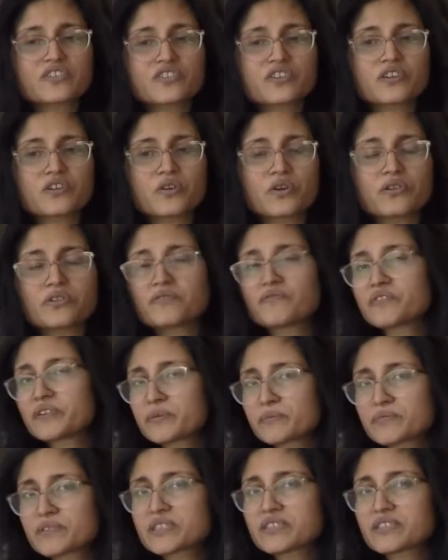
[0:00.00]
They're called the
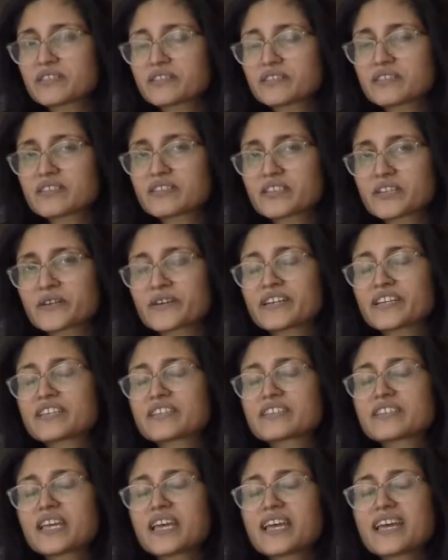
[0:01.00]
Film Stills series,
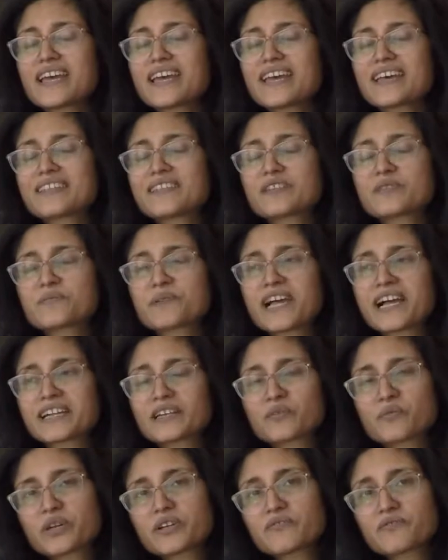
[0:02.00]
and these black and
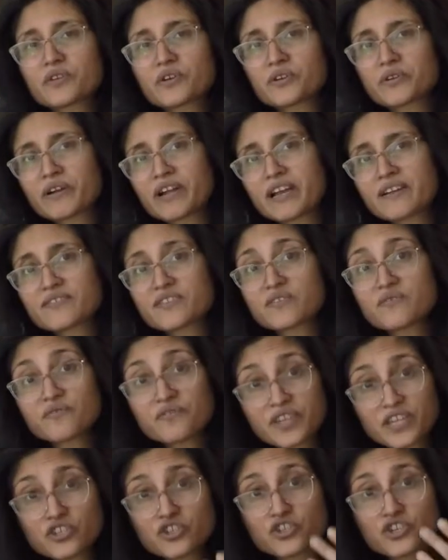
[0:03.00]
white photographs
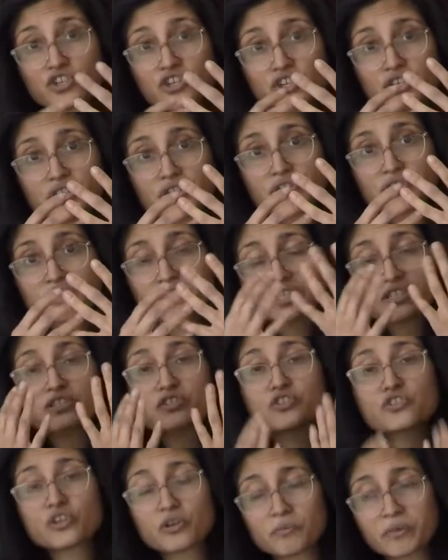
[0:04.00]
feature Cindy
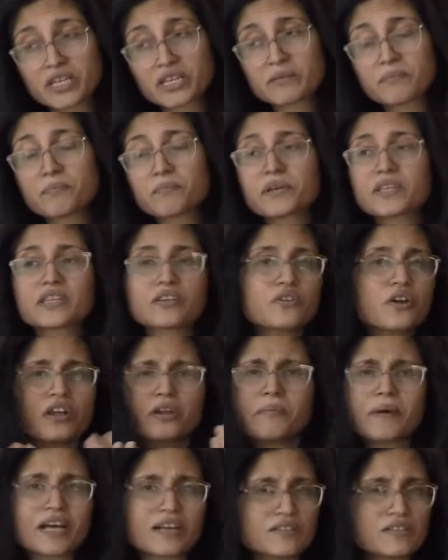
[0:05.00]
Sherman, but they're not
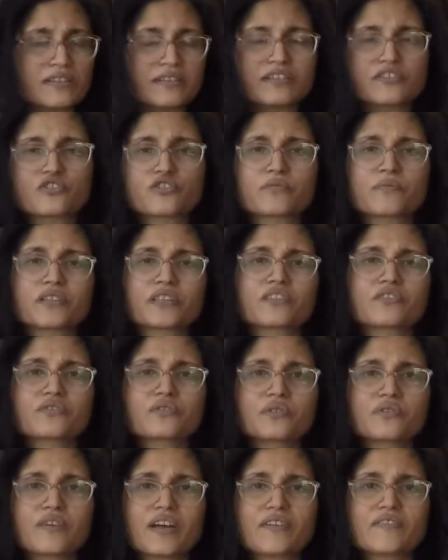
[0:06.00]
about Cindy Sherman. They sort
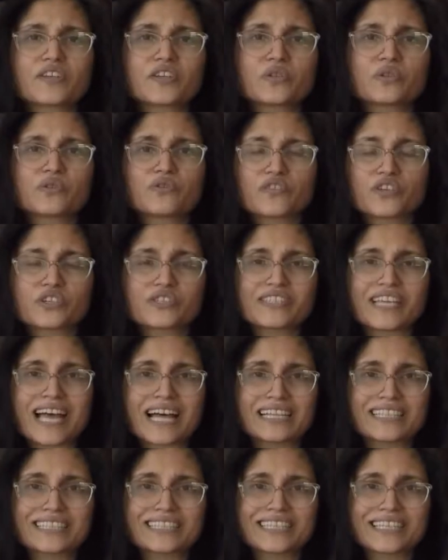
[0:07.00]
of have a
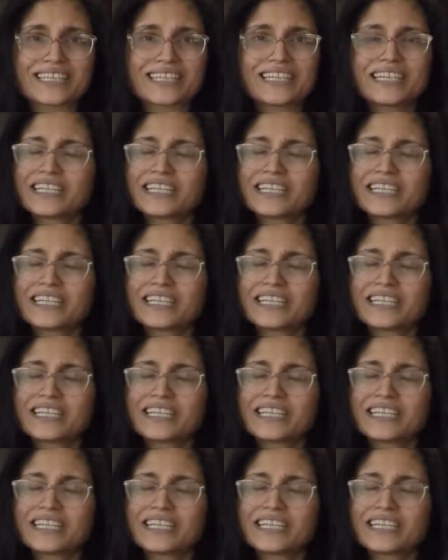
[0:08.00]
universality.